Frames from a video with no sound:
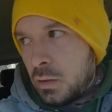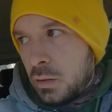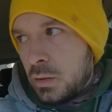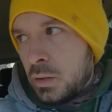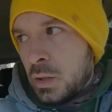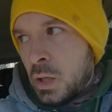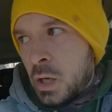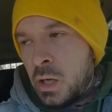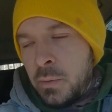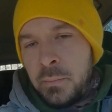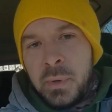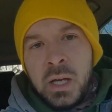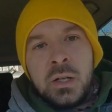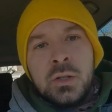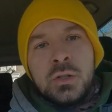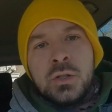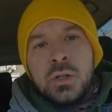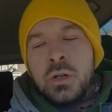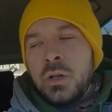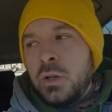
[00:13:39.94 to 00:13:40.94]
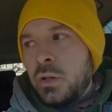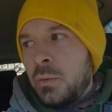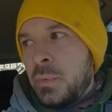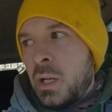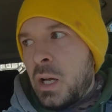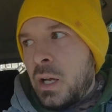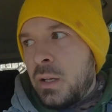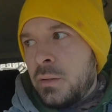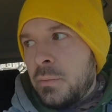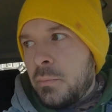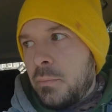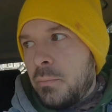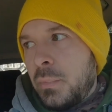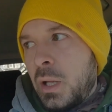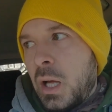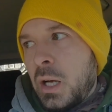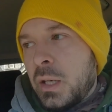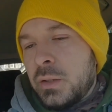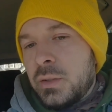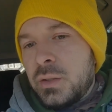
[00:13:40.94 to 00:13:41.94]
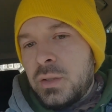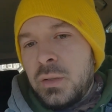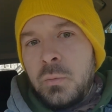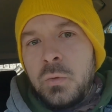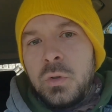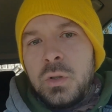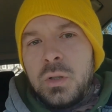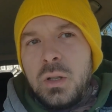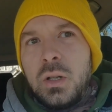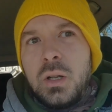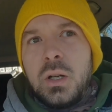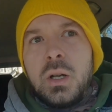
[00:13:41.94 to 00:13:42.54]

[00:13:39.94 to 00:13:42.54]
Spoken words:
sorry, I'm making sure I'm not blocking someone.